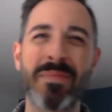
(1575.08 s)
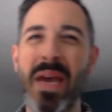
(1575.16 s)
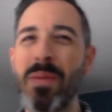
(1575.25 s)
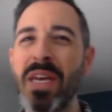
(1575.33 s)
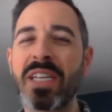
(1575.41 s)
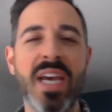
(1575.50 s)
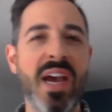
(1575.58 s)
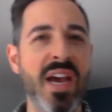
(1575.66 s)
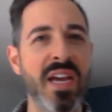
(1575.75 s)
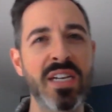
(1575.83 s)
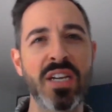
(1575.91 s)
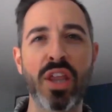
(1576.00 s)
maybe
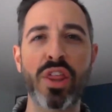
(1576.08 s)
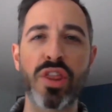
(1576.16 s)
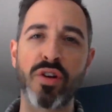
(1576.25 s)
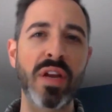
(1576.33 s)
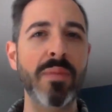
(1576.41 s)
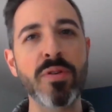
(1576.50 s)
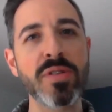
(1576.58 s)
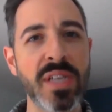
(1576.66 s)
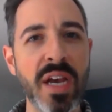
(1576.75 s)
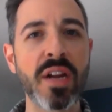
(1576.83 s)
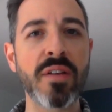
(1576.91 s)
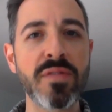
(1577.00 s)
10 to
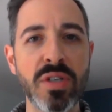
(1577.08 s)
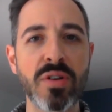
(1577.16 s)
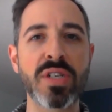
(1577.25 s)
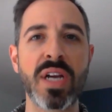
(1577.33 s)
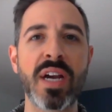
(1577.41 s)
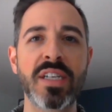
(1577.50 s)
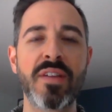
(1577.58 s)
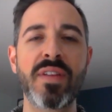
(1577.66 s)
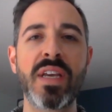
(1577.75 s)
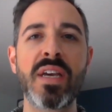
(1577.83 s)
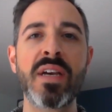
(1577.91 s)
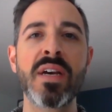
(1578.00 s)
30% of search
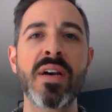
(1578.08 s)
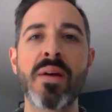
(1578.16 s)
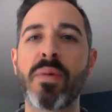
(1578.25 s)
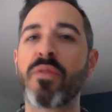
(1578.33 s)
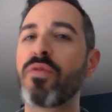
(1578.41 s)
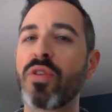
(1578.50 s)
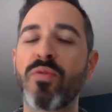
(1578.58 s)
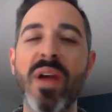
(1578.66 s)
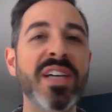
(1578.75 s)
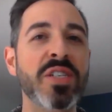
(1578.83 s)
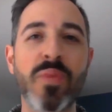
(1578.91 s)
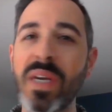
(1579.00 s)
activity. But for the
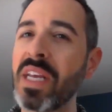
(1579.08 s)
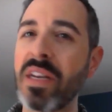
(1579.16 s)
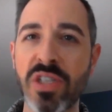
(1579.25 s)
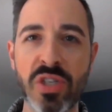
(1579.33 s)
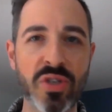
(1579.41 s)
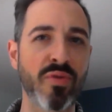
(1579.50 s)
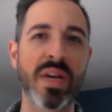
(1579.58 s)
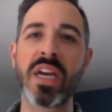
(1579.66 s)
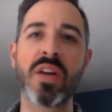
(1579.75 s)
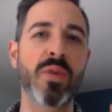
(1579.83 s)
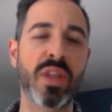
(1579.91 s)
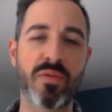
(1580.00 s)
rest, we need a
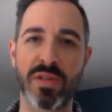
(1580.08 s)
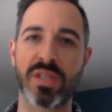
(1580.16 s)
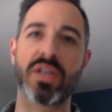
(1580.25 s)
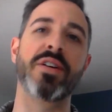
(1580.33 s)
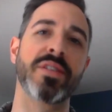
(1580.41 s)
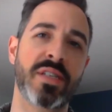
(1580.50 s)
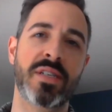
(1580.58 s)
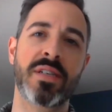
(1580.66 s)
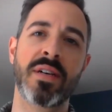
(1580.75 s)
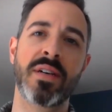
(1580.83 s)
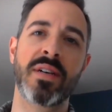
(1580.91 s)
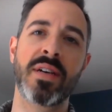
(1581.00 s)
screen with
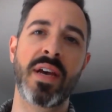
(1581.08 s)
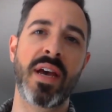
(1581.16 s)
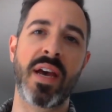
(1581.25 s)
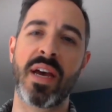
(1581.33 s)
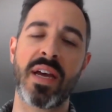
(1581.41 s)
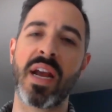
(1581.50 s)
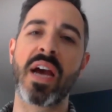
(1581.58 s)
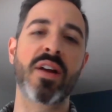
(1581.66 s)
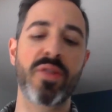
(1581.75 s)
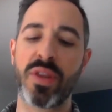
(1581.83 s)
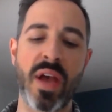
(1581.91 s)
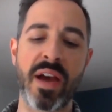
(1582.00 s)
results. And I
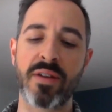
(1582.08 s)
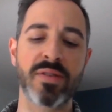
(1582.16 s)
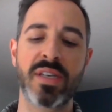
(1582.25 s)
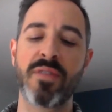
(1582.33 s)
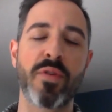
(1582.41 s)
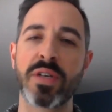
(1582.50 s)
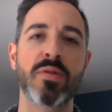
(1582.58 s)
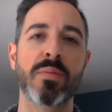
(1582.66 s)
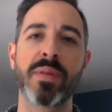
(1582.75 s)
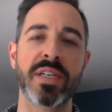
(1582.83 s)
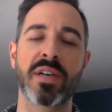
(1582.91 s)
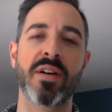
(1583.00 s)
don't see voice
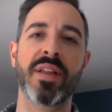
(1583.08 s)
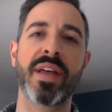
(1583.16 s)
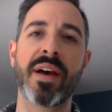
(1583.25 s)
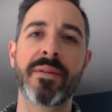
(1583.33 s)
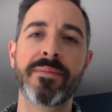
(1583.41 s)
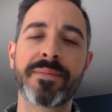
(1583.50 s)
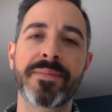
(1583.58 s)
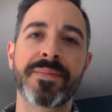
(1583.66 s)
replacing all that.